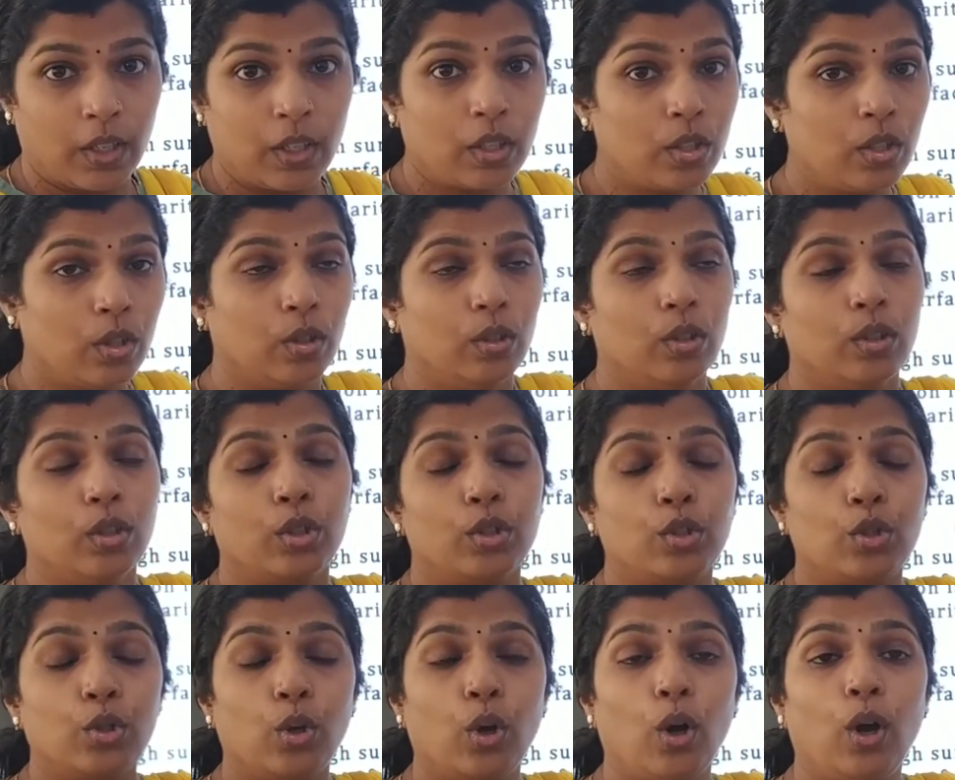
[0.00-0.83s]
To
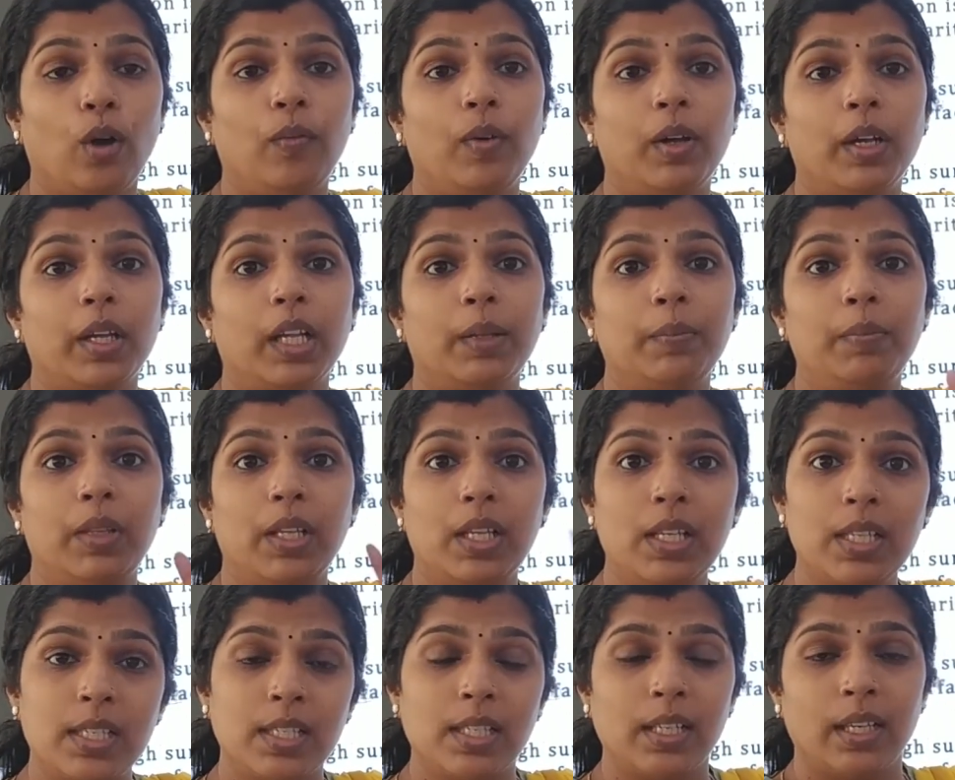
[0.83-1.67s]
overcome
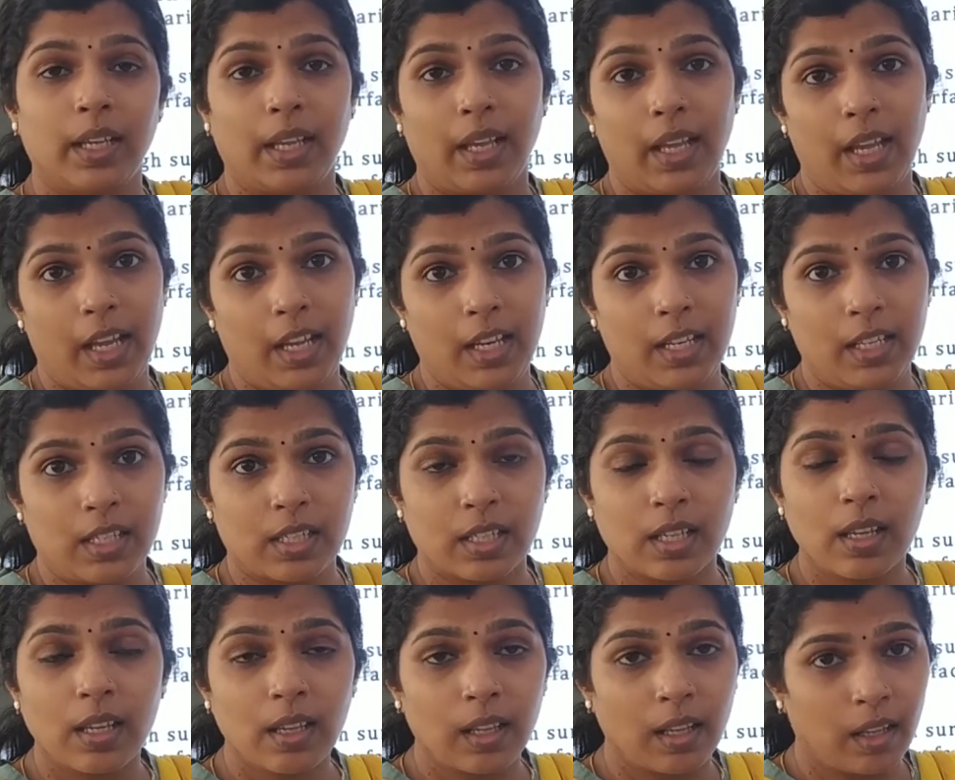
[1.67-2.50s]
this
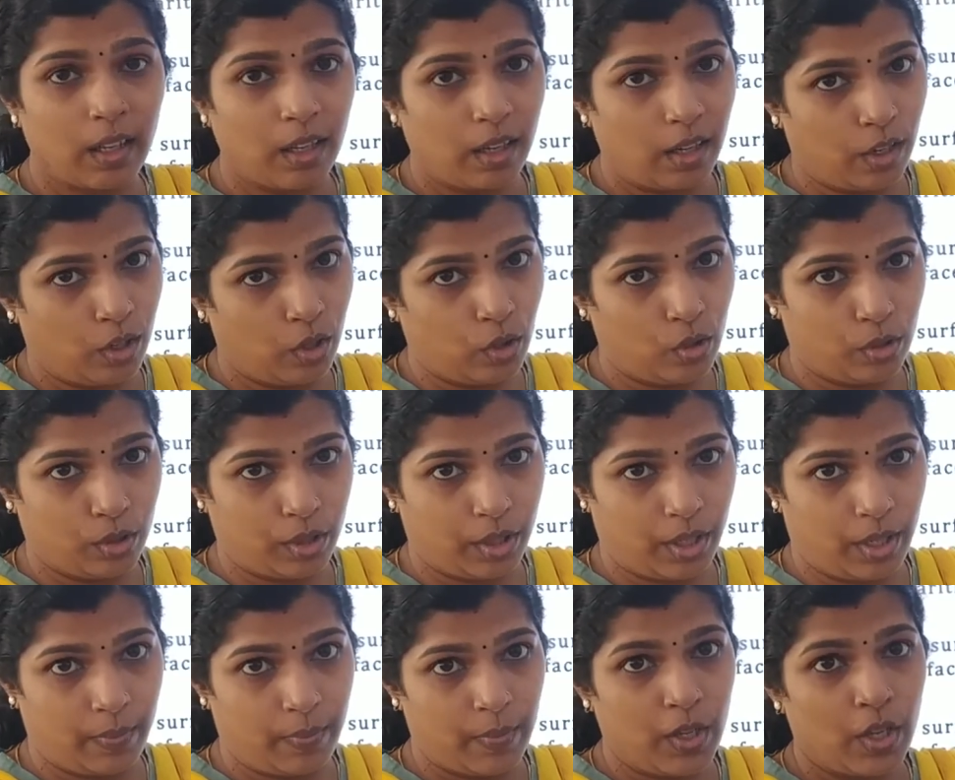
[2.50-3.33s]

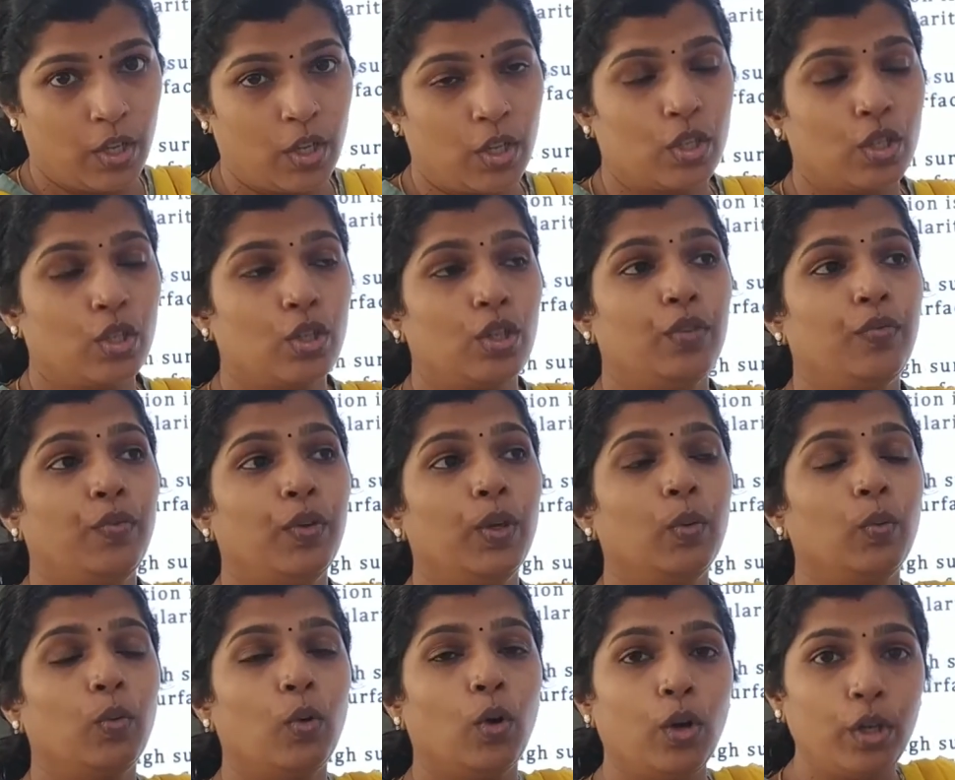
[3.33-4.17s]
interlocking. So, if
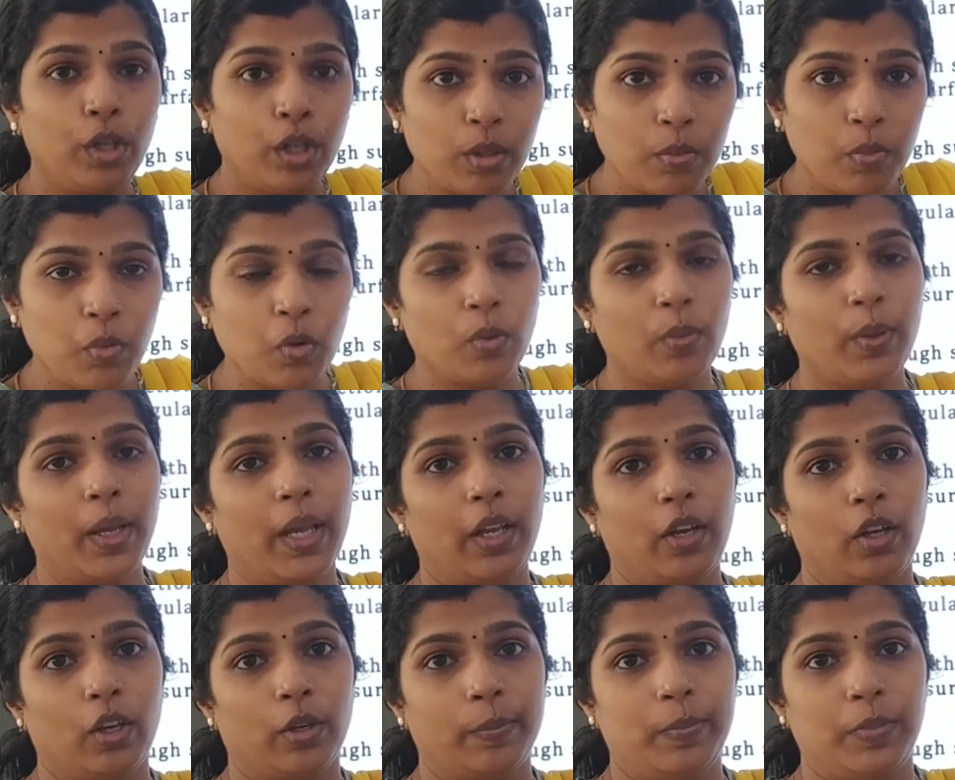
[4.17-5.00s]
you want to move
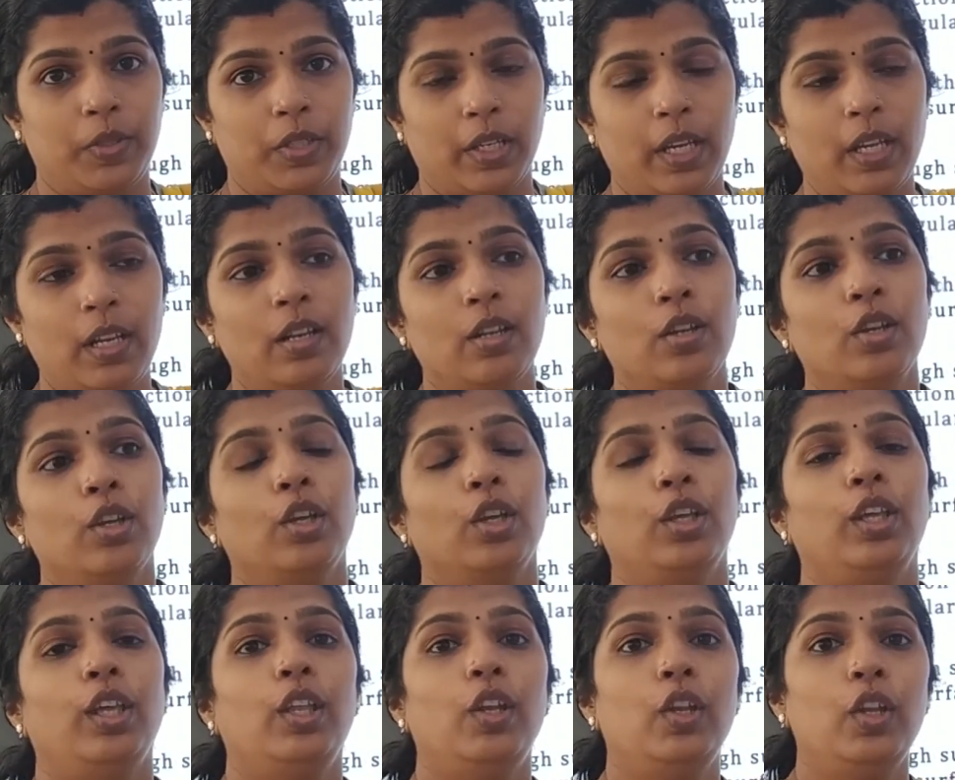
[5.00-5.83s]
an object,
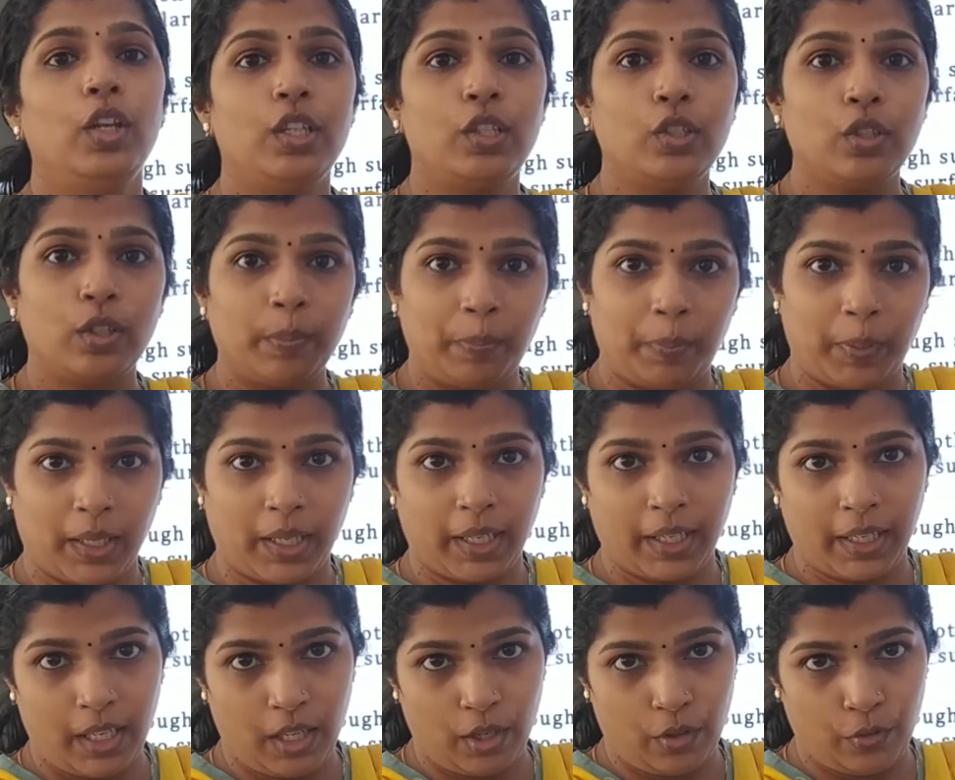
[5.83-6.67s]
you need to
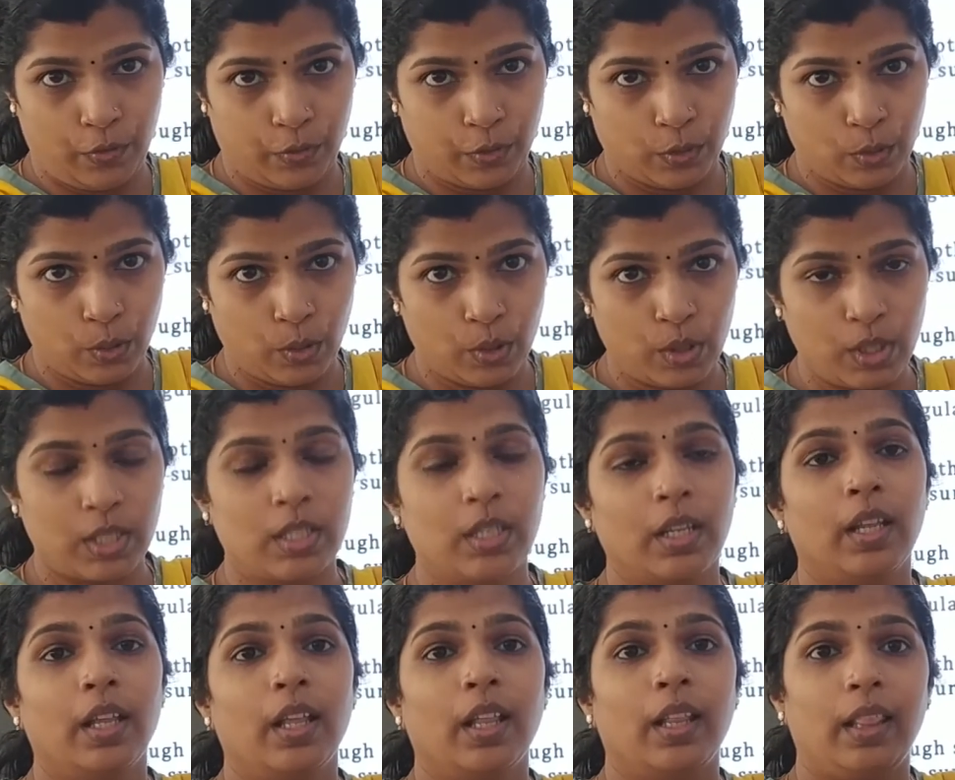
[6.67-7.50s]
apply a force
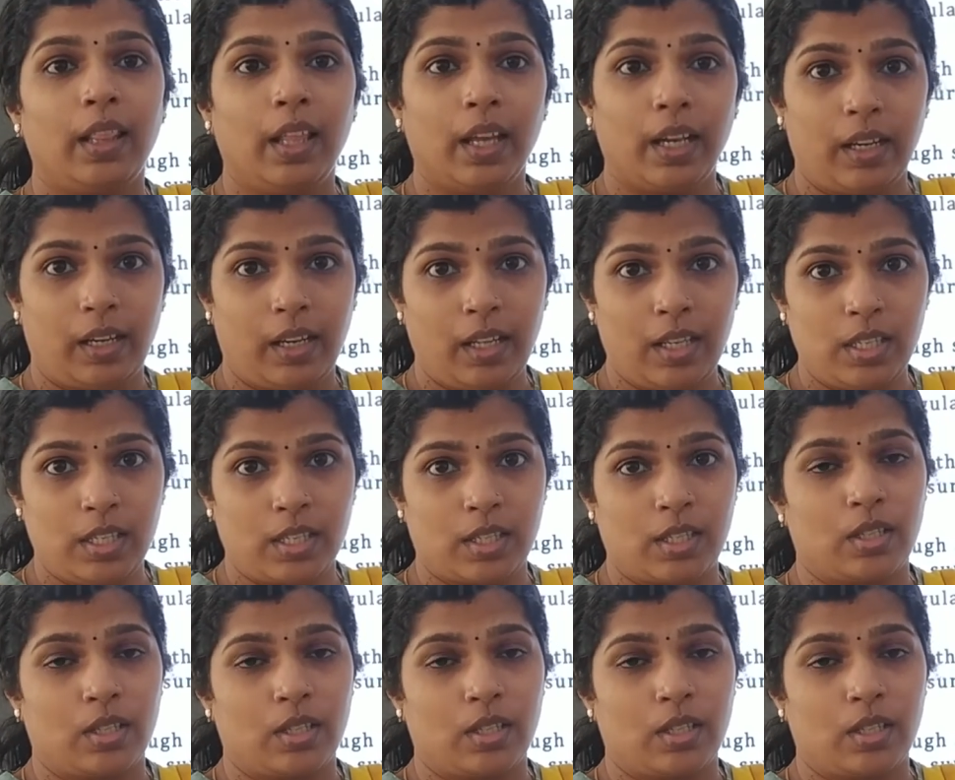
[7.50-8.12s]
that is